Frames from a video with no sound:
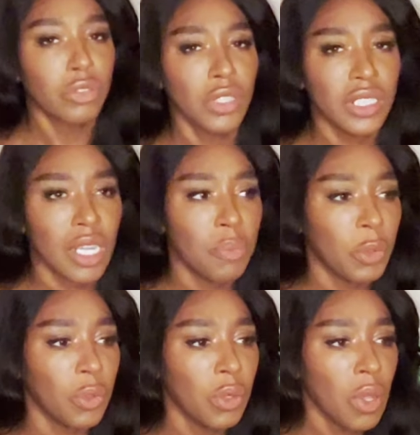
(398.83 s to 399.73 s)
For
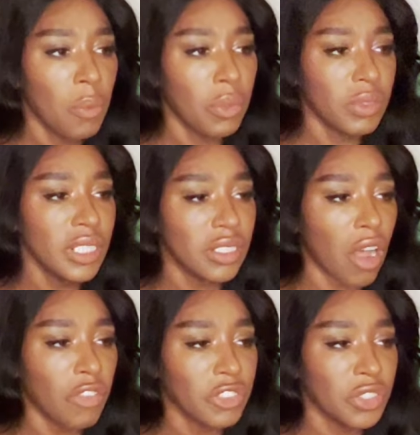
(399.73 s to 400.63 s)
example, police
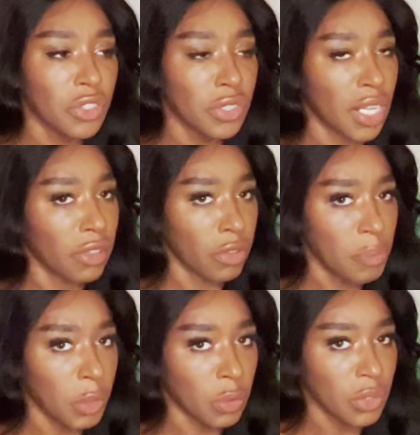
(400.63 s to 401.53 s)
officers and
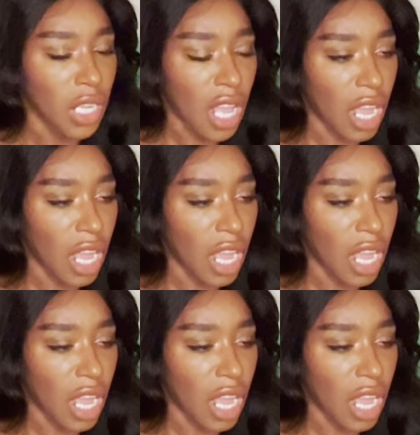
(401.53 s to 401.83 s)
criminals